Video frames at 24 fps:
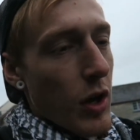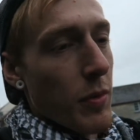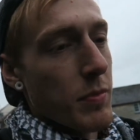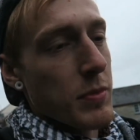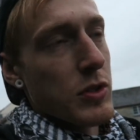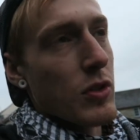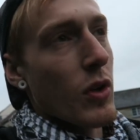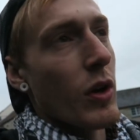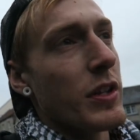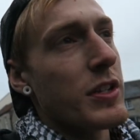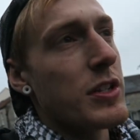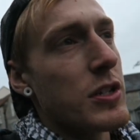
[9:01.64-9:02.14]
time
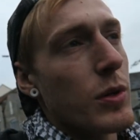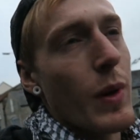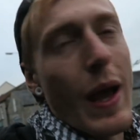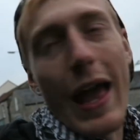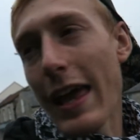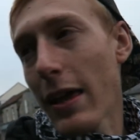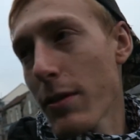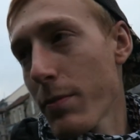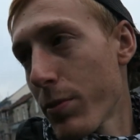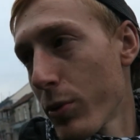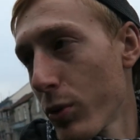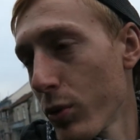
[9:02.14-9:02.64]
is not until
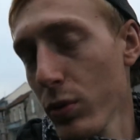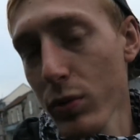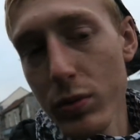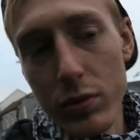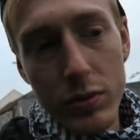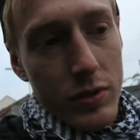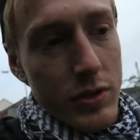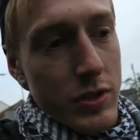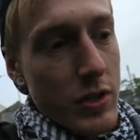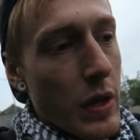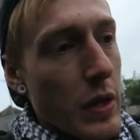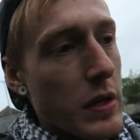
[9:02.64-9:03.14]
April,
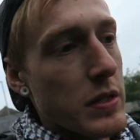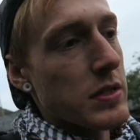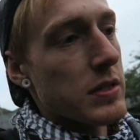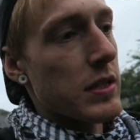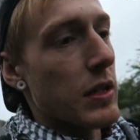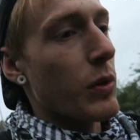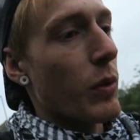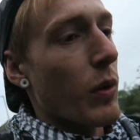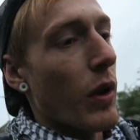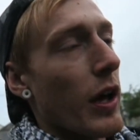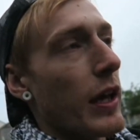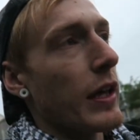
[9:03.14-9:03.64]
so it's
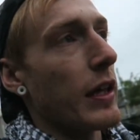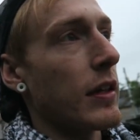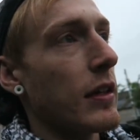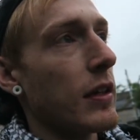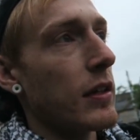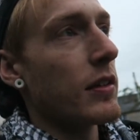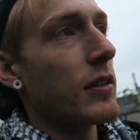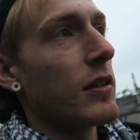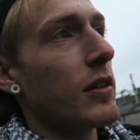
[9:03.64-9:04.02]
still like,